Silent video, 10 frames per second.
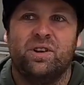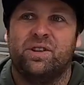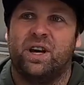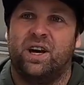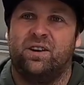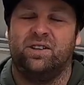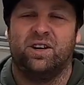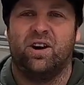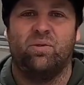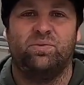that,
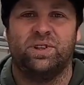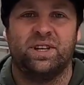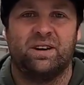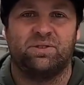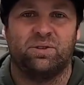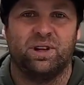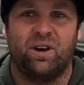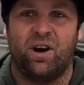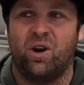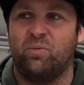I didn't have to
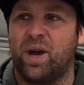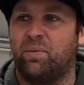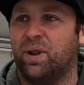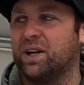rely on people.